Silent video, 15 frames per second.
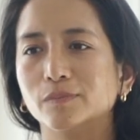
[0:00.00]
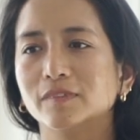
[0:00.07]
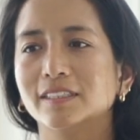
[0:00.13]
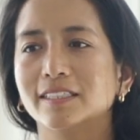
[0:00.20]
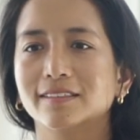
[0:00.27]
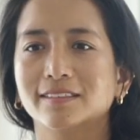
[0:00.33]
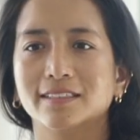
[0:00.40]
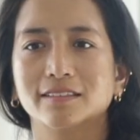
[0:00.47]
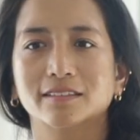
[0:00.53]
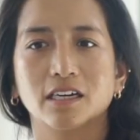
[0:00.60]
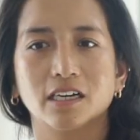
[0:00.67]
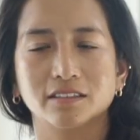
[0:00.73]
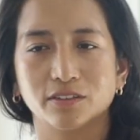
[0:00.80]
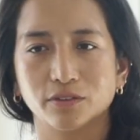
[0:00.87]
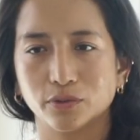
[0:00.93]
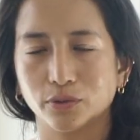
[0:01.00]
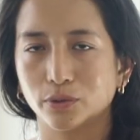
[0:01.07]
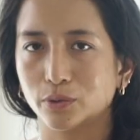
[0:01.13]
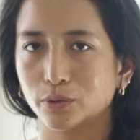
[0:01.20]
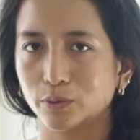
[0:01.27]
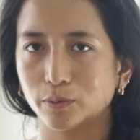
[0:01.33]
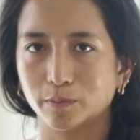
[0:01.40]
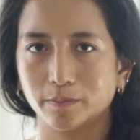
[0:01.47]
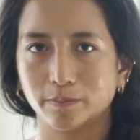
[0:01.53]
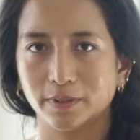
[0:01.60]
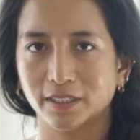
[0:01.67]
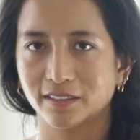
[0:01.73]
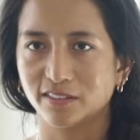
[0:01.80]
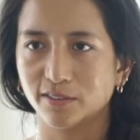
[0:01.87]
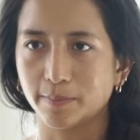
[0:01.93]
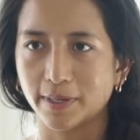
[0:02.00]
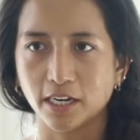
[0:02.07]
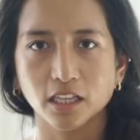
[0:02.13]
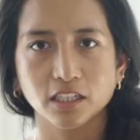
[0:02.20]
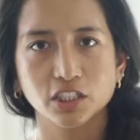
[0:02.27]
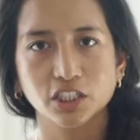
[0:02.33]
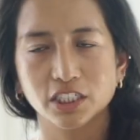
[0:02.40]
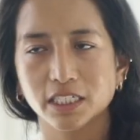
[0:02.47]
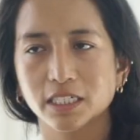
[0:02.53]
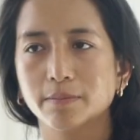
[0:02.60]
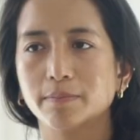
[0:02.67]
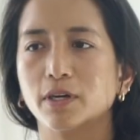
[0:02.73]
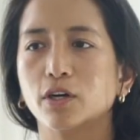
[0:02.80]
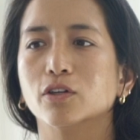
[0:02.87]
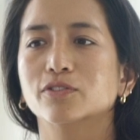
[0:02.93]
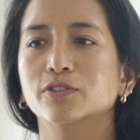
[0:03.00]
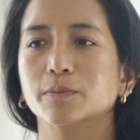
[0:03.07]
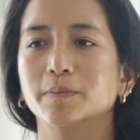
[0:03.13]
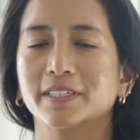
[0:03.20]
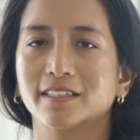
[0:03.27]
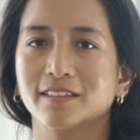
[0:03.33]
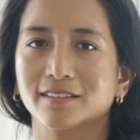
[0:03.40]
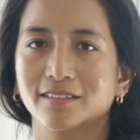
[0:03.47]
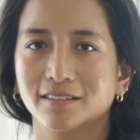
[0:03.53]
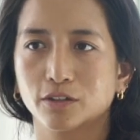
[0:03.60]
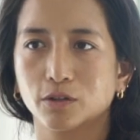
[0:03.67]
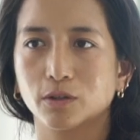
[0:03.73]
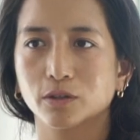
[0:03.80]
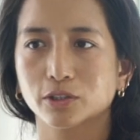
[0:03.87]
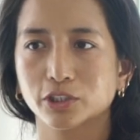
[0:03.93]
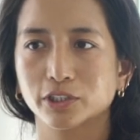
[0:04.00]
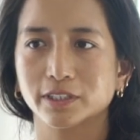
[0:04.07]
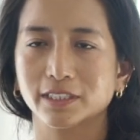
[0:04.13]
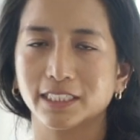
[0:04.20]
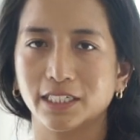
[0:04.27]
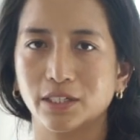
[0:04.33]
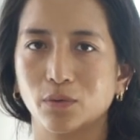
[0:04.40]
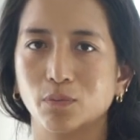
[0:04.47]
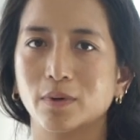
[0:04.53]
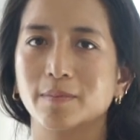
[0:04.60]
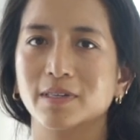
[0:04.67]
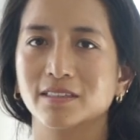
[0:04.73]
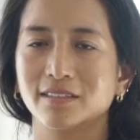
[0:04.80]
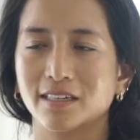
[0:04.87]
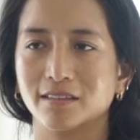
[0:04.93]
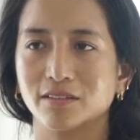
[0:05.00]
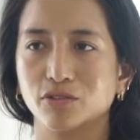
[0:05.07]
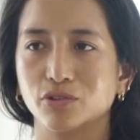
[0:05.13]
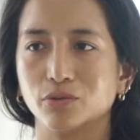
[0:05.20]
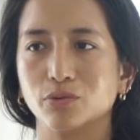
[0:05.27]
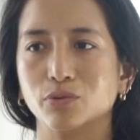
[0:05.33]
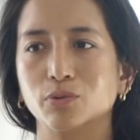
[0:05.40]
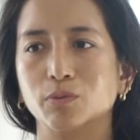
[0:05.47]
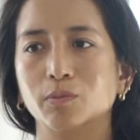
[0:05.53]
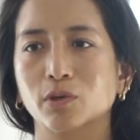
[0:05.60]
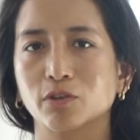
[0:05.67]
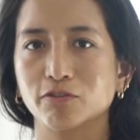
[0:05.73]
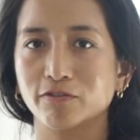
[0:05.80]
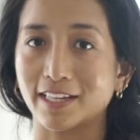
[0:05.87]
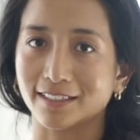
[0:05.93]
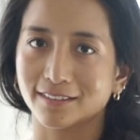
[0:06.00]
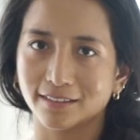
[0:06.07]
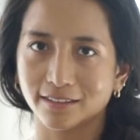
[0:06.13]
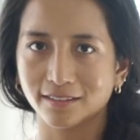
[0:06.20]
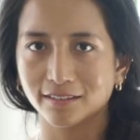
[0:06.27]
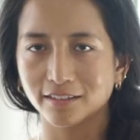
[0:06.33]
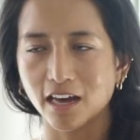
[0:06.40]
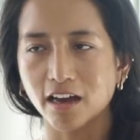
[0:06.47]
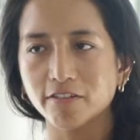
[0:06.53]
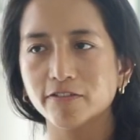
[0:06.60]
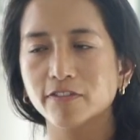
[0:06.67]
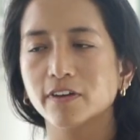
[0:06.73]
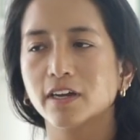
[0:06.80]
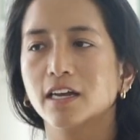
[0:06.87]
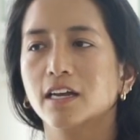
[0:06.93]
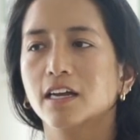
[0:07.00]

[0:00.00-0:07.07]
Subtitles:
This has got to do because of biology, but also because culturally, women tend to do more flexy stuff.